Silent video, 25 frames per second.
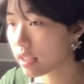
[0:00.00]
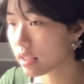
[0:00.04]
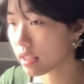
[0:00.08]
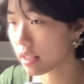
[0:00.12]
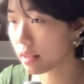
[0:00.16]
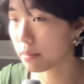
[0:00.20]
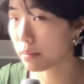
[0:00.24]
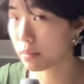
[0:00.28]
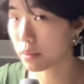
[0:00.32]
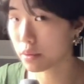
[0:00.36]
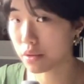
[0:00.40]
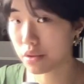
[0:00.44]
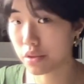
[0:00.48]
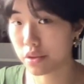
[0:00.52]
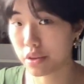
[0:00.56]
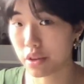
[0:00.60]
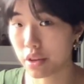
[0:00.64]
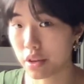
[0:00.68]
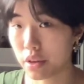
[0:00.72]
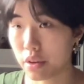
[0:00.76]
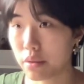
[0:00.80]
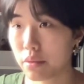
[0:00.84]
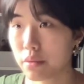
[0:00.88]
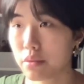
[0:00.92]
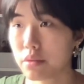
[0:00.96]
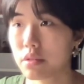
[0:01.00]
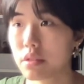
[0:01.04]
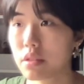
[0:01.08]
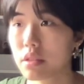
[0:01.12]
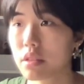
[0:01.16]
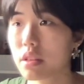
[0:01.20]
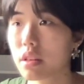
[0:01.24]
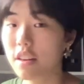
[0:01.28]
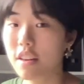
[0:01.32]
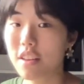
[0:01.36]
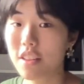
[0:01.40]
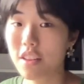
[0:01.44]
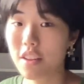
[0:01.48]
simple to use.
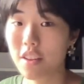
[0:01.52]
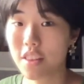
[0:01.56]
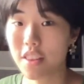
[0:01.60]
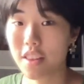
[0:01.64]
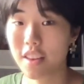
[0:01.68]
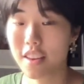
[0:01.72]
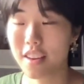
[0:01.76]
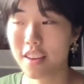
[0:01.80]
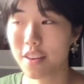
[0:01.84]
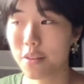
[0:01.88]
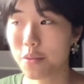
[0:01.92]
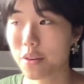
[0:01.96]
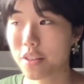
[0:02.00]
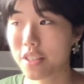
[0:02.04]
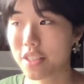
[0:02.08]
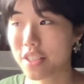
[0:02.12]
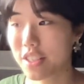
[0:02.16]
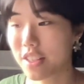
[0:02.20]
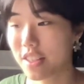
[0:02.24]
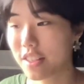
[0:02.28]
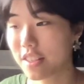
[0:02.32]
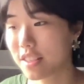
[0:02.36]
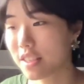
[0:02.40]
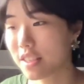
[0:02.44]
Another thing I want to